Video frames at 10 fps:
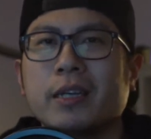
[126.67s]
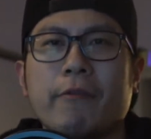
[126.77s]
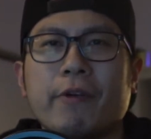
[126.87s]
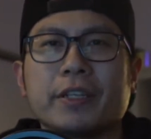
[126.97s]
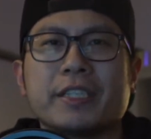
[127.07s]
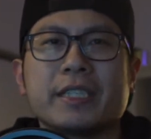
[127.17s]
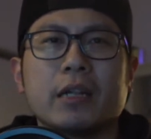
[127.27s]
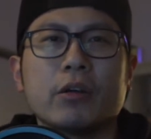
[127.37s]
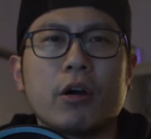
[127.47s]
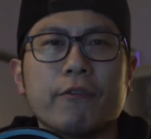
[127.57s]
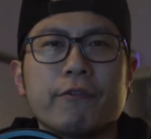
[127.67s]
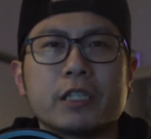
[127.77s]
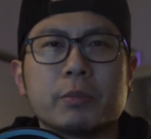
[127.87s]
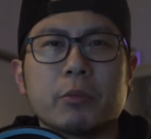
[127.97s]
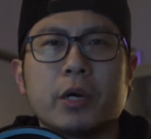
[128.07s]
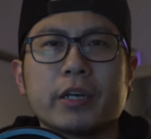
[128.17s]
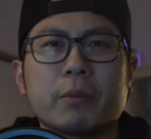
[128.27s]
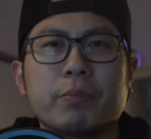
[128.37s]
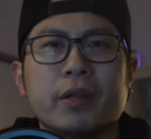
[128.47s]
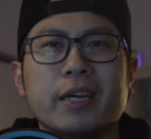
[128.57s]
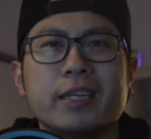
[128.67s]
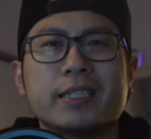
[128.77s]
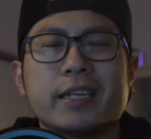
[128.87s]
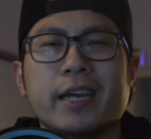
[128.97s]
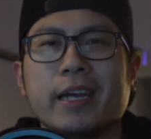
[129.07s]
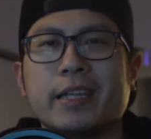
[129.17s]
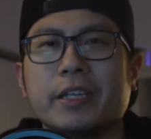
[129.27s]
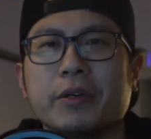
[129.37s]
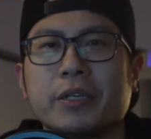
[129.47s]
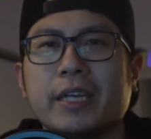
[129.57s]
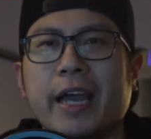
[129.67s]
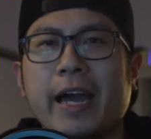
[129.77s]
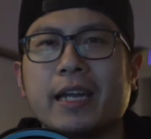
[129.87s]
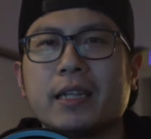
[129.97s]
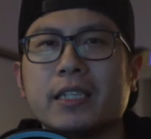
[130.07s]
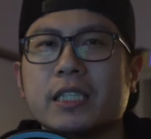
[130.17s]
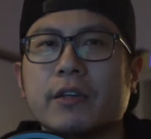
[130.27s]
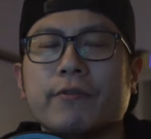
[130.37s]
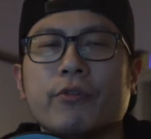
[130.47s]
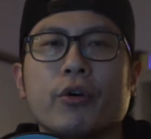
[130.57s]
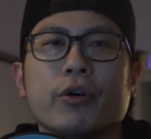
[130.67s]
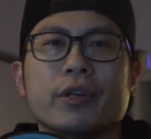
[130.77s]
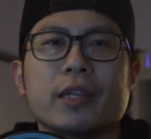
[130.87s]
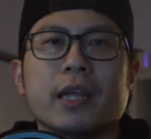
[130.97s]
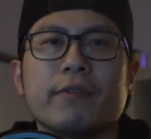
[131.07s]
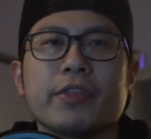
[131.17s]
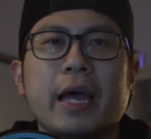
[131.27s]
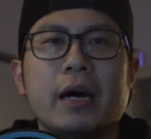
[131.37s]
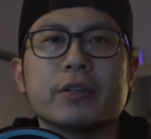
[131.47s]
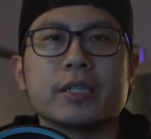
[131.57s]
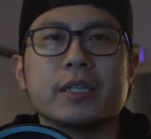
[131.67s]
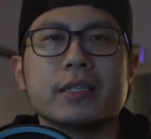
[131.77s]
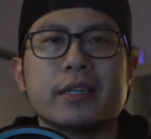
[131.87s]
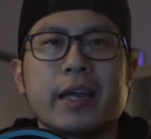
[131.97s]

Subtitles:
I found the seller on Facebook Marketplace, and he had it listed for $11,000,